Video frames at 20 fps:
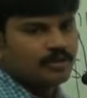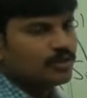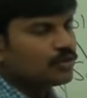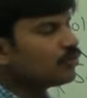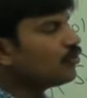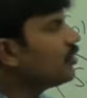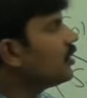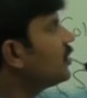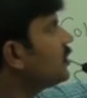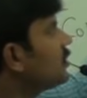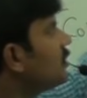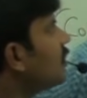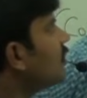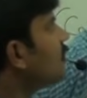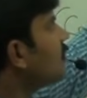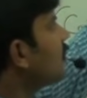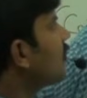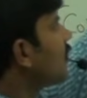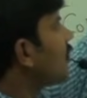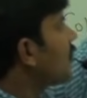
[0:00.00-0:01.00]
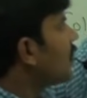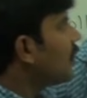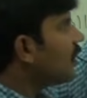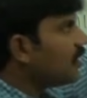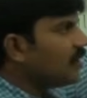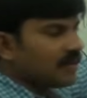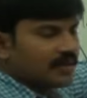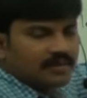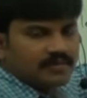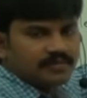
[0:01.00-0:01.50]
To insert a
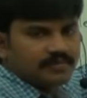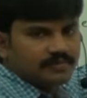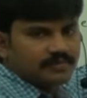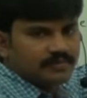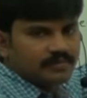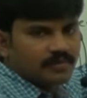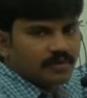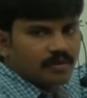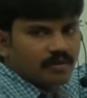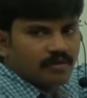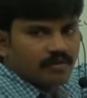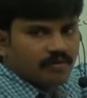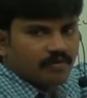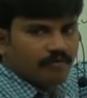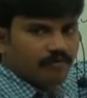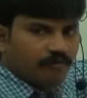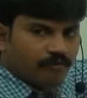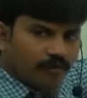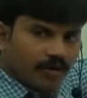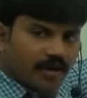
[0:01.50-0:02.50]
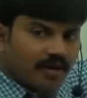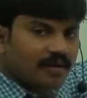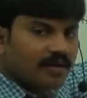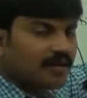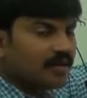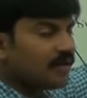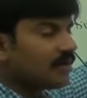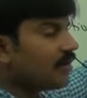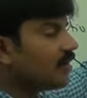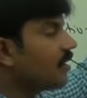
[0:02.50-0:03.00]
null for
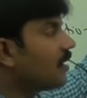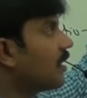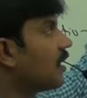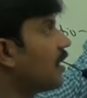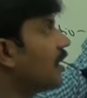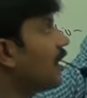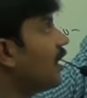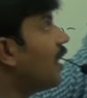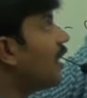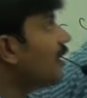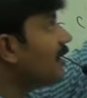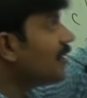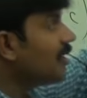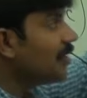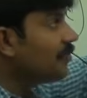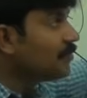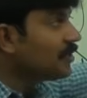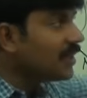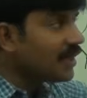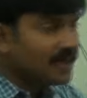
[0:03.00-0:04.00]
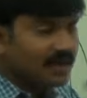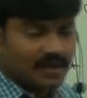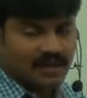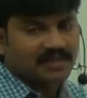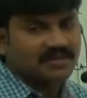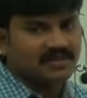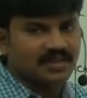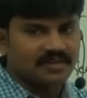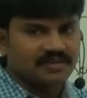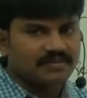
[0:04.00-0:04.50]
non-empty
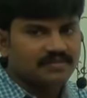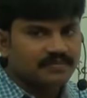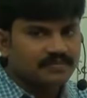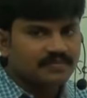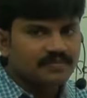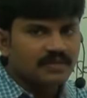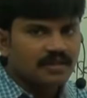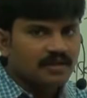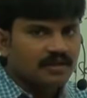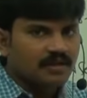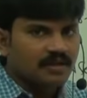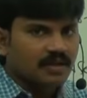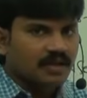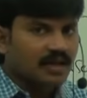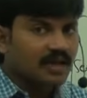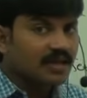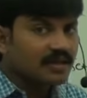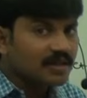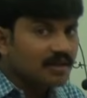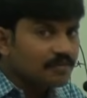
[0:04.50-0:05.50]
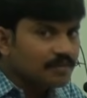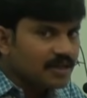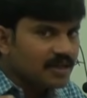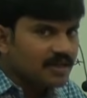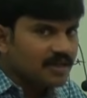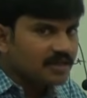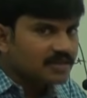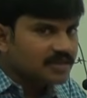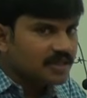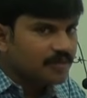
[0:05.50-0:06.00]
tree set. Non-empty
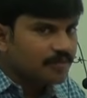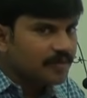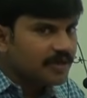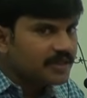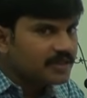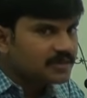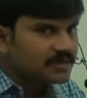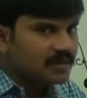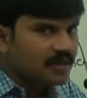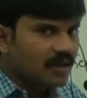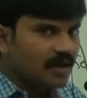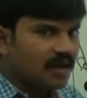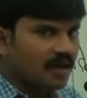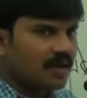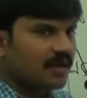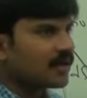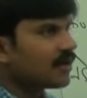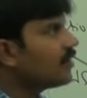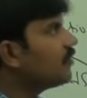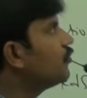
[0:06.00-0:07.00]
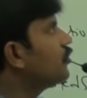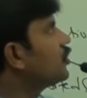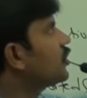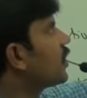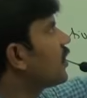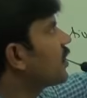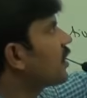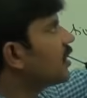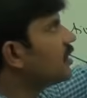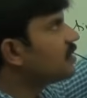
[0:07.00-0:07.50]
tree set means already which
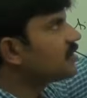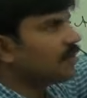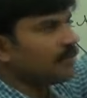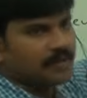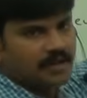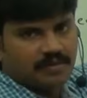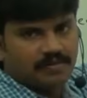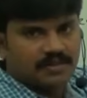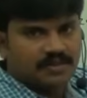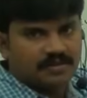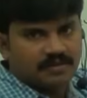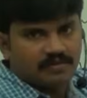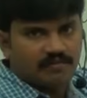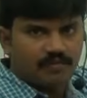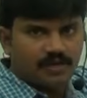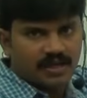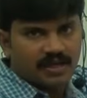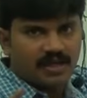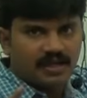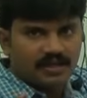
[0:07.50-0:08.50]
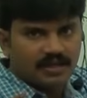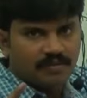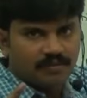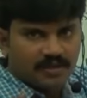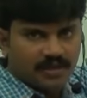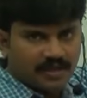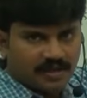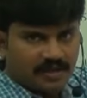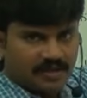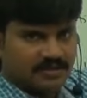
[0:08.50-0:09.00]
contains some element. For
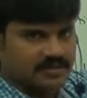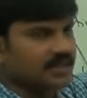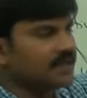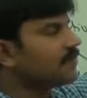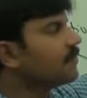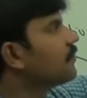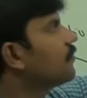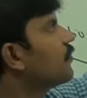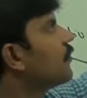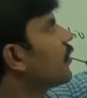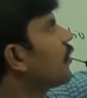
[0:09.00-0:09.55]
non-empty tree set,